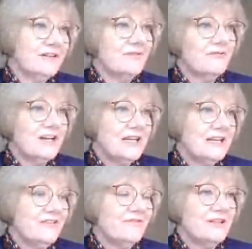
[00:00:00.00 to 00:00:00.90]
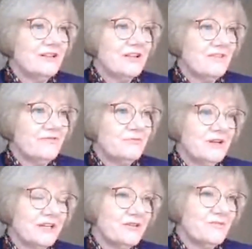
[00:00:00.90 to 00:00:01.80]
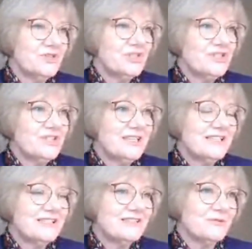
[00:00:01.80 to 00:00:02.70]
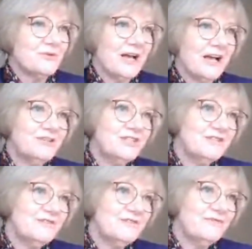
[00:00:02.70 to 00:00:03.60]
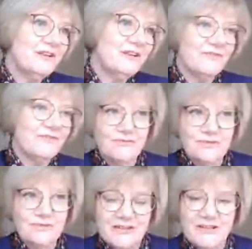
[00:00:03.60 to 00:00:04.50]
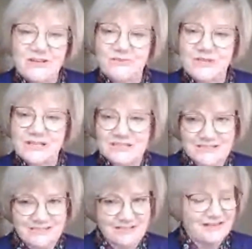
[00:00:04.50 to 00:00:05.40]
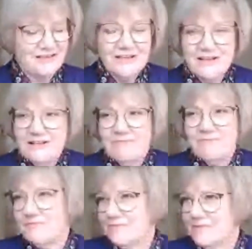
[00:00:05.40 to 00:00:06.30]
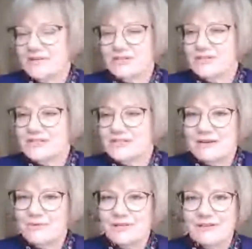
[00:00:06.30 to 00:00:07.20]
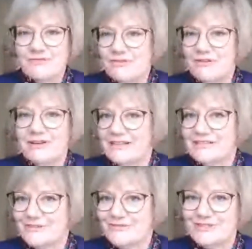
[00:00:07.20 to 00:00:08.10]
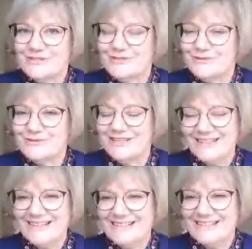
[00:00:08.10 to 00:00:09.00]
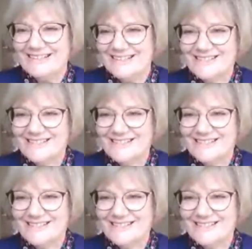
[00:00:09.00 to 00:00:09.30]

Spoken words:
I don't really feel comfortable. I don't want to do this. Or how do you feel? I feel really nervous. You can say whatever you like as long as you're talking in English.